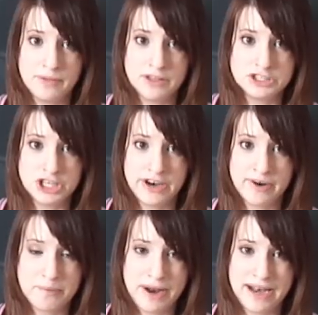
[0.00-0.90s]
The
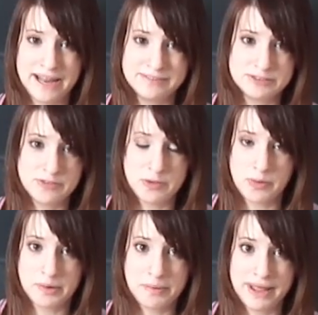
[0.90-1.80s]
generic brand names, if you
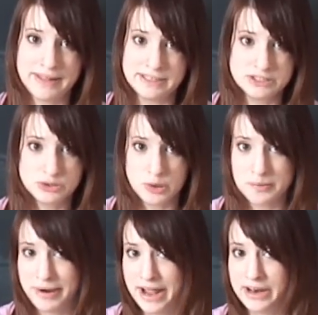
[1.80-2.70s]
want to buy like store
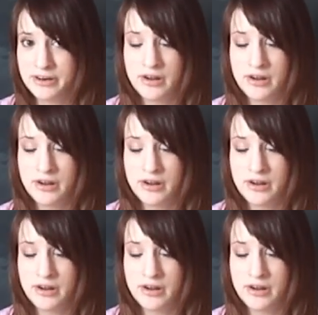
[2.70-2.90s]
brand,